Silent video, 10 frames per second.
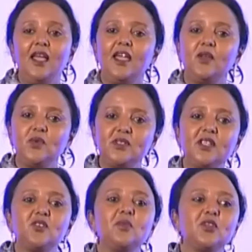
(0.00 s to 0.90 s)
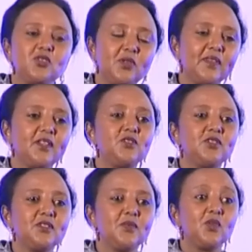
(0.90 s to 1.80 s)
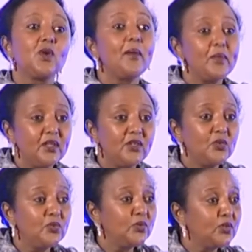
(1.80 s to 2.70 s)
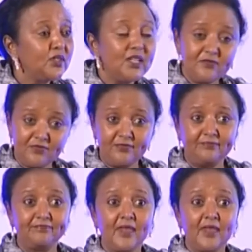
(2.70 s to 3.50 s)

And we intend to make sure that when you come in, you don't leave.